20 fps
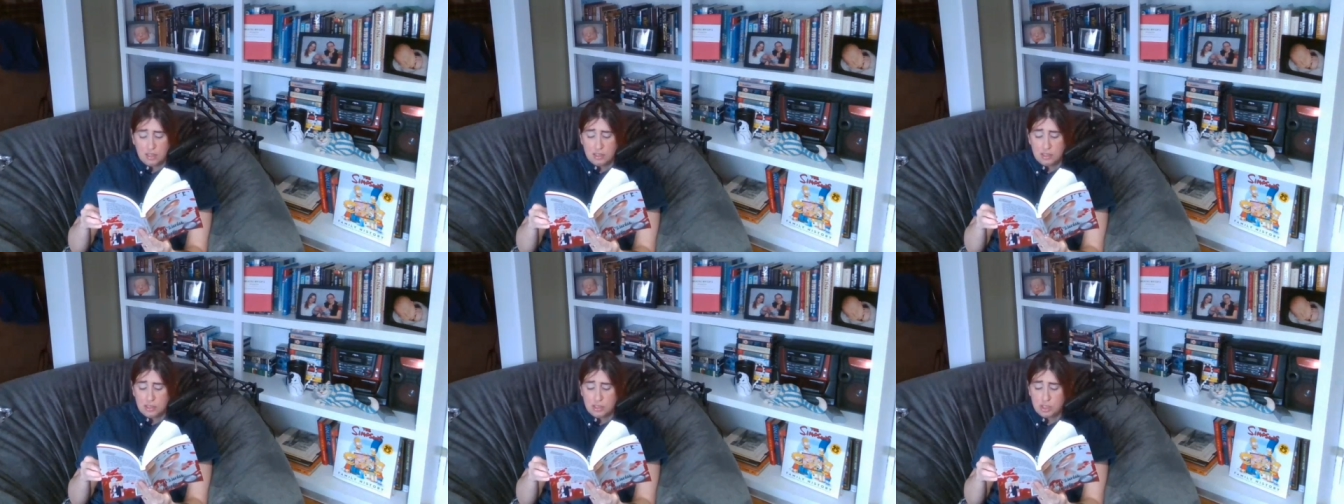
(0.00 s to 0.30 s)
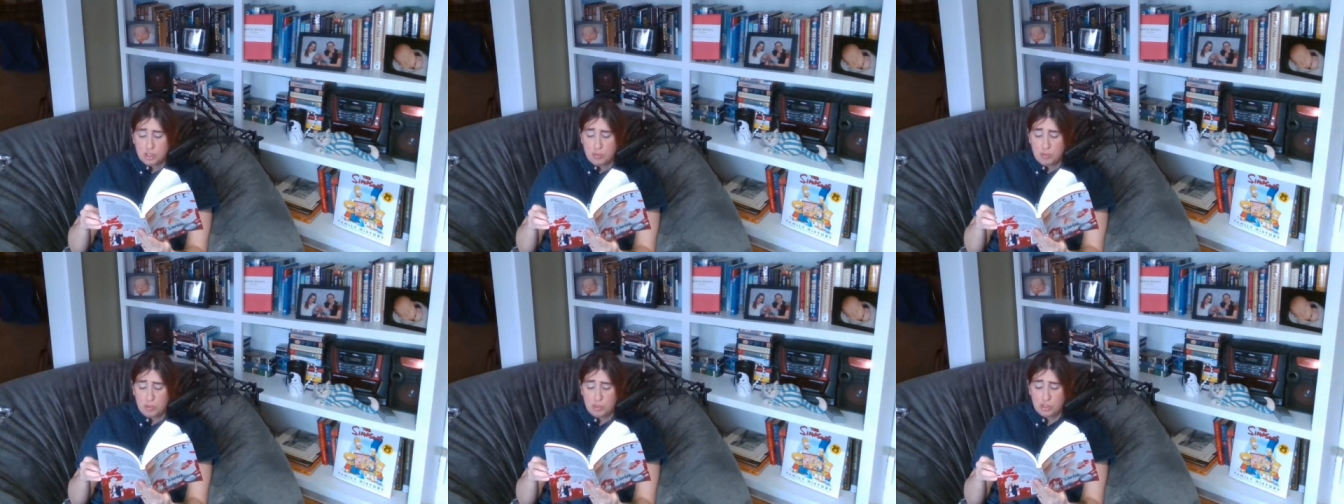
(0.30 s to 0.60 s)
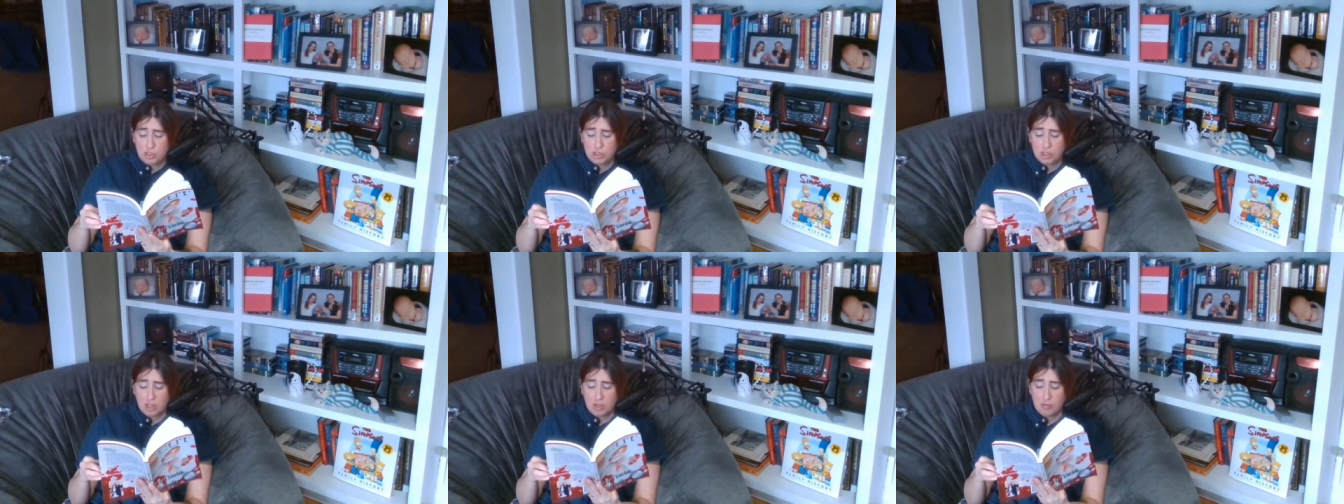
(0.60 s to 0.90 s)
She
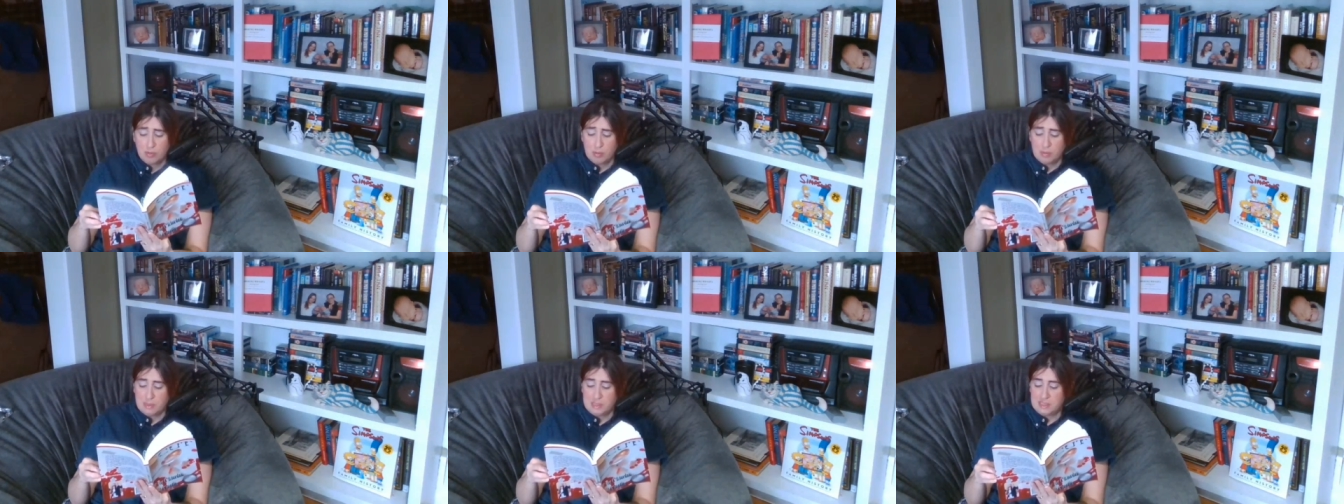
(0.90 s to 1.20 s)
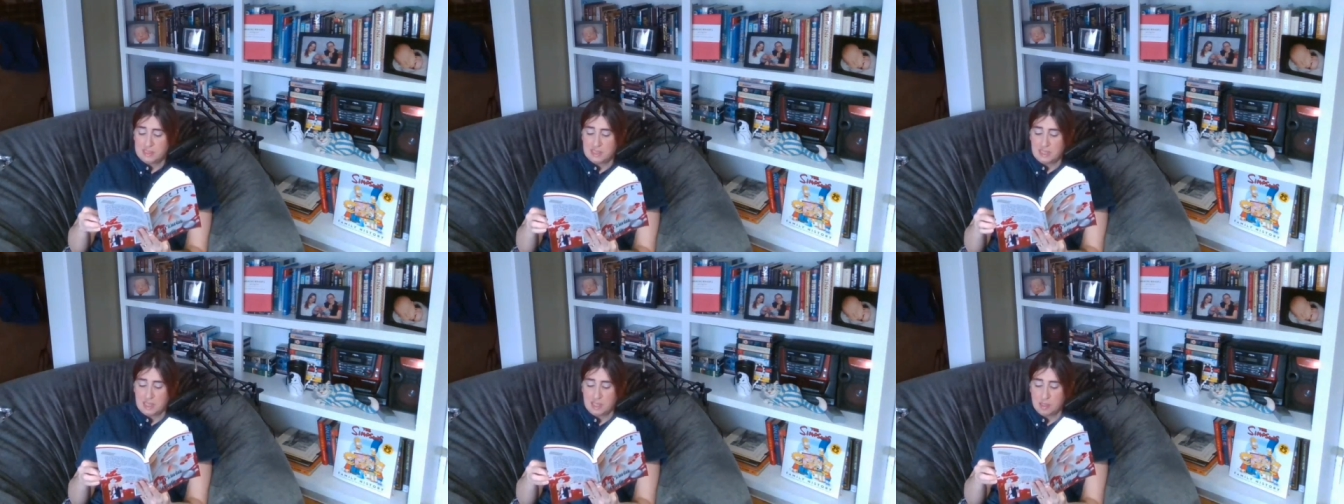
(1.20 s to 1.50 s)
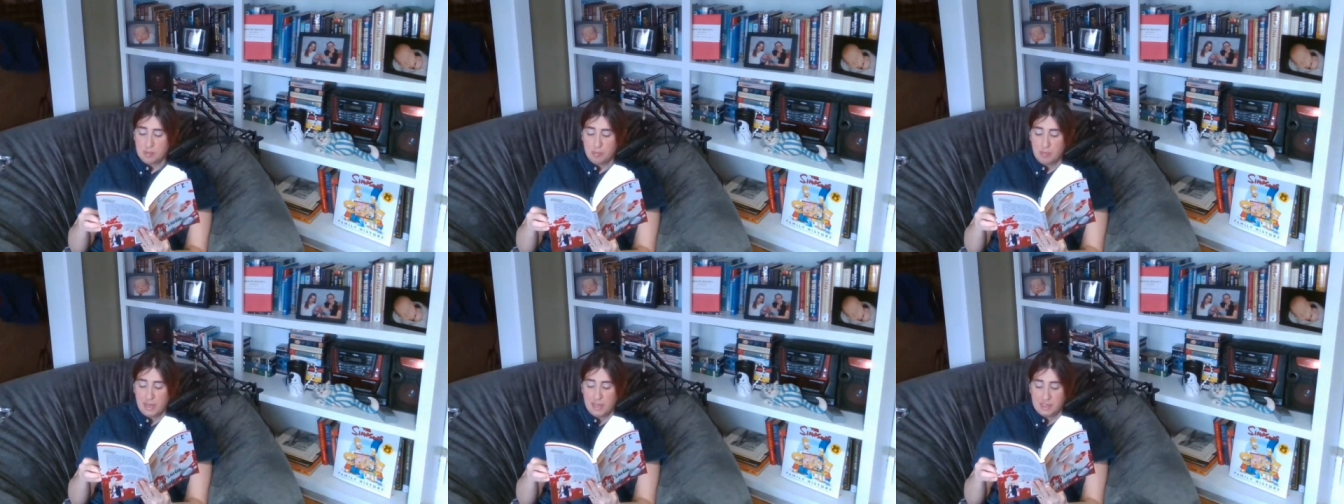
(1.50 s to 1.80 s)
pushed off from the sink
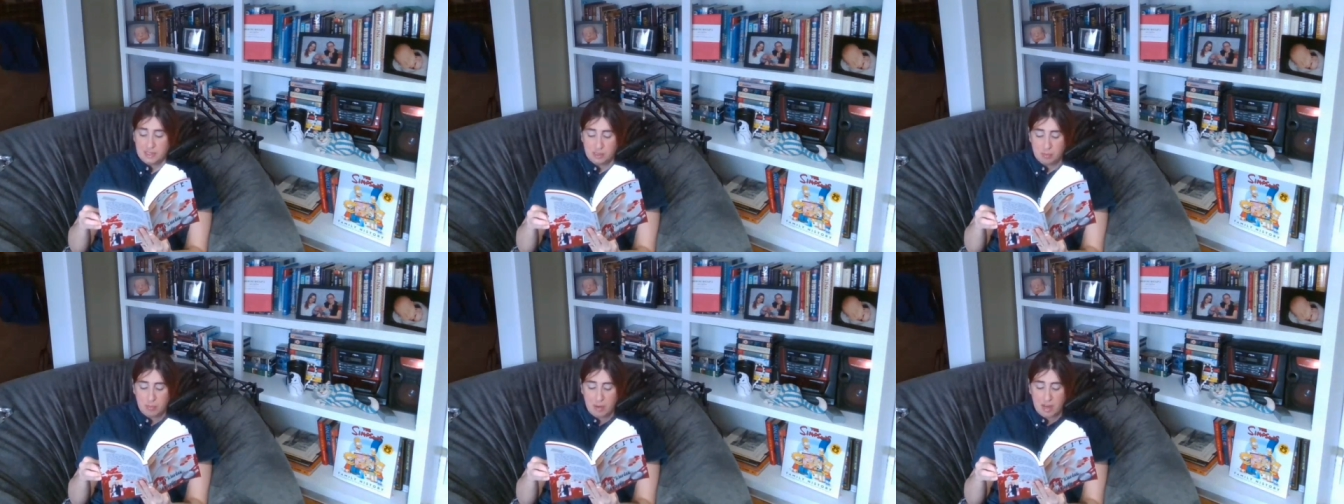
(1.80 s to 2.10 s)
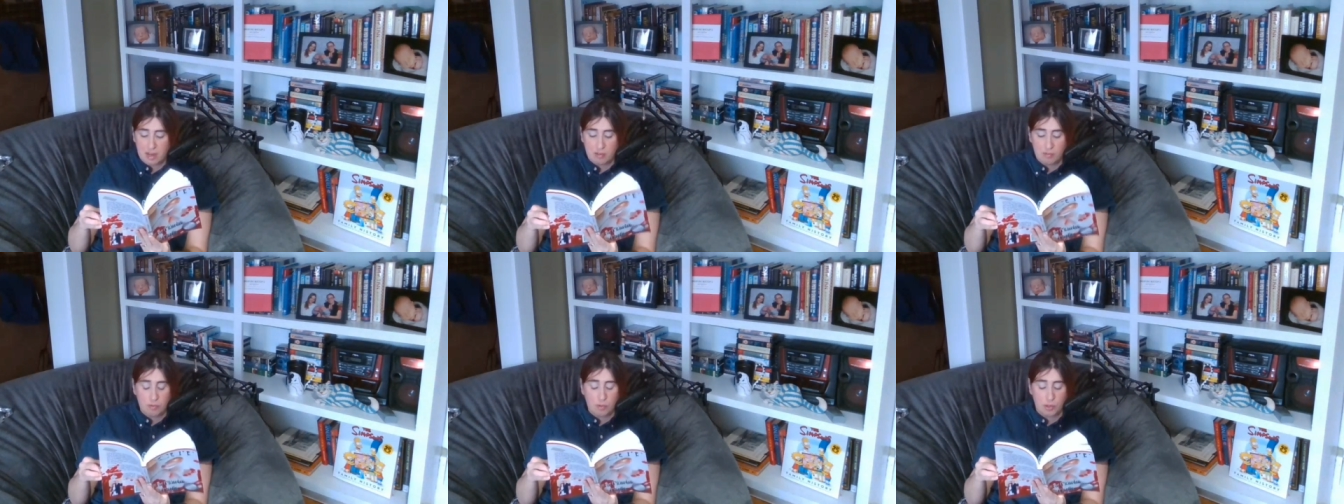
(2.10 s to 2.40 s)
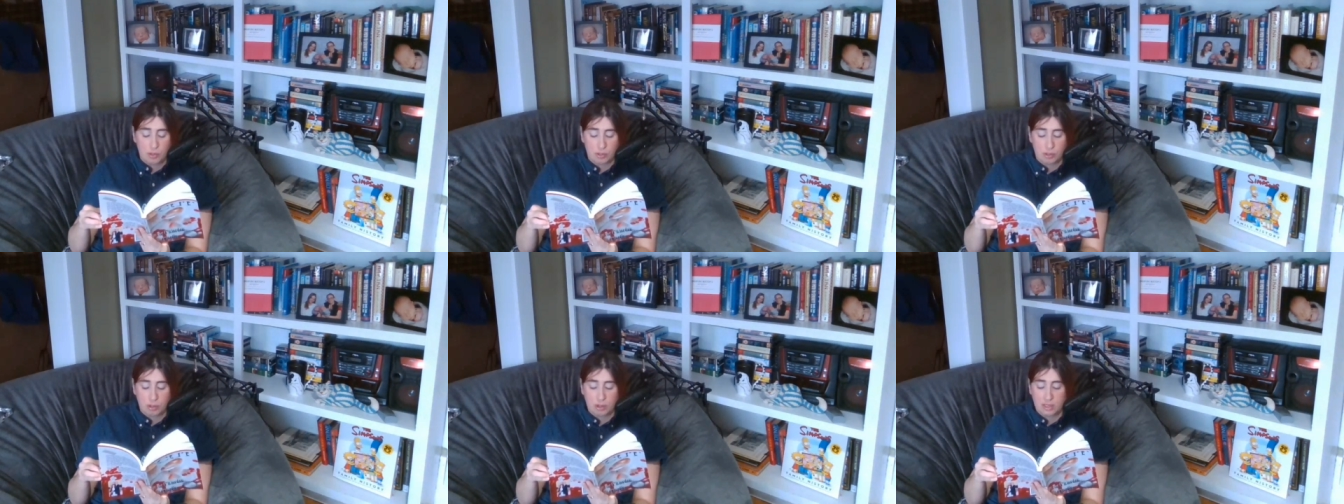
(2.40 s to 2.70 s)
and paced back and
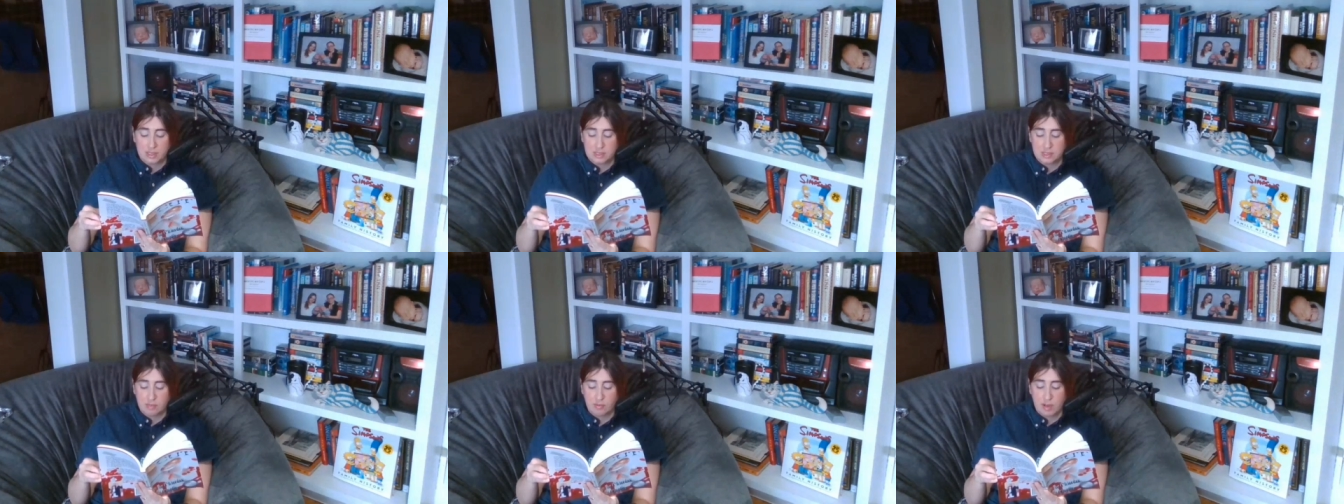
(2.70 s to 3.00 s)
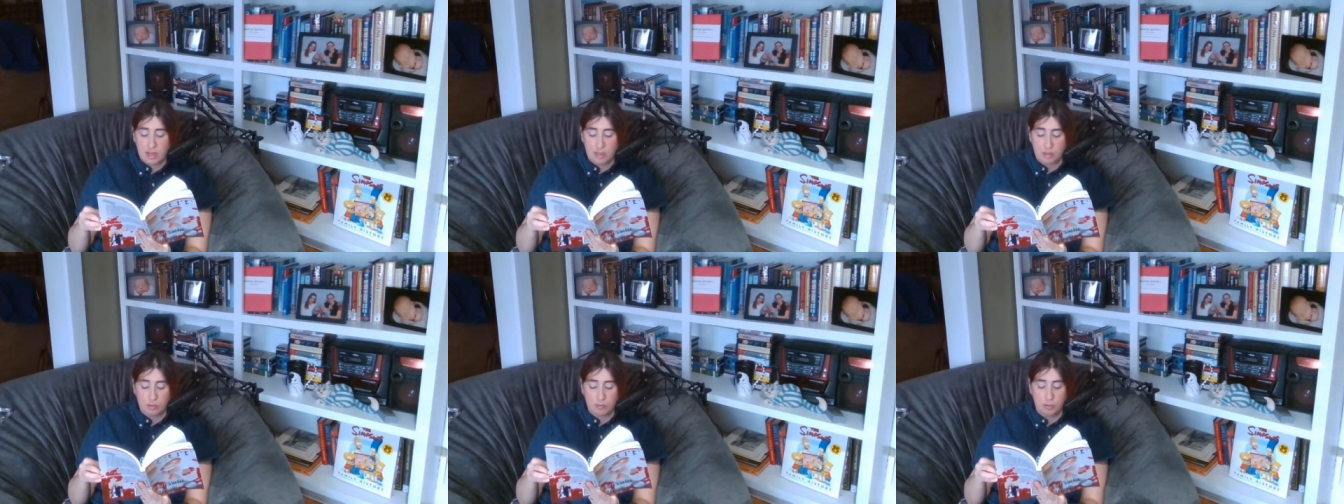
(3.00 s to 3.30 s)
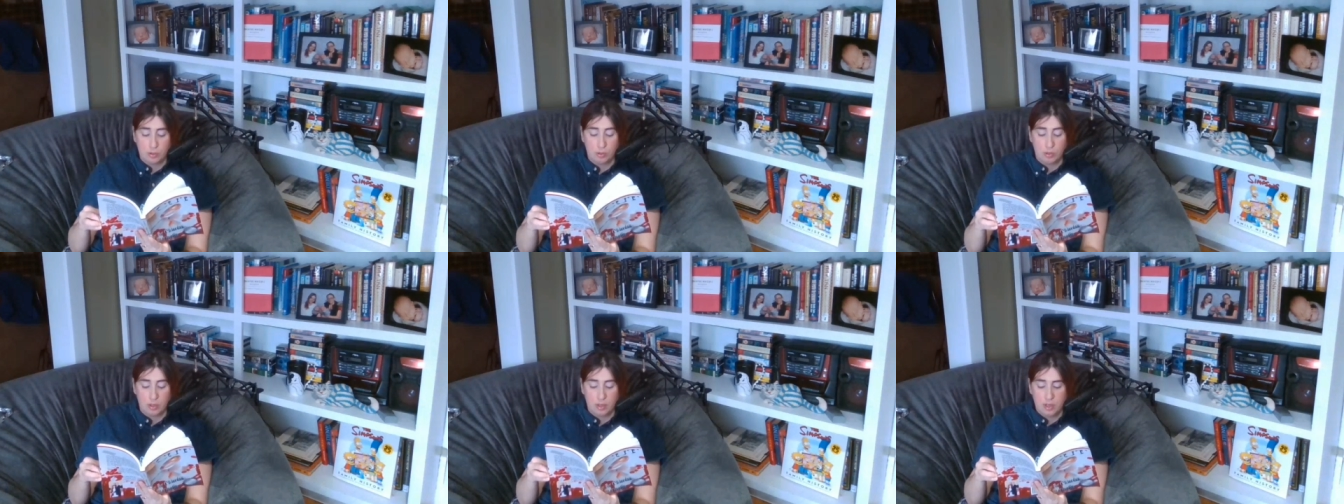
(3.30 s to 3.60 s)
forth across the vinyl
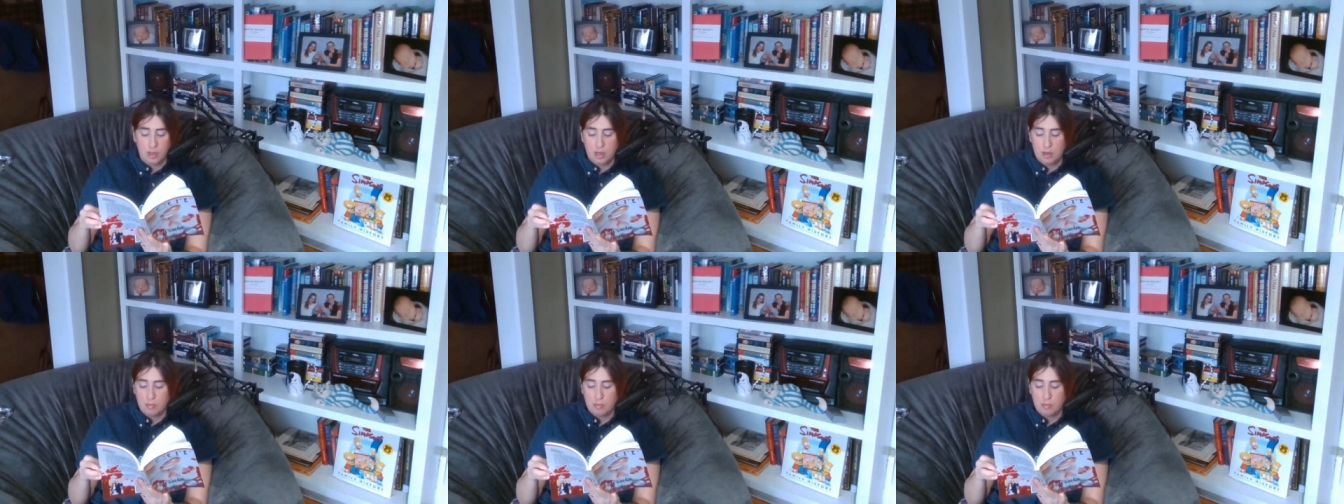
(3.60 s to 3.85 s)
floor.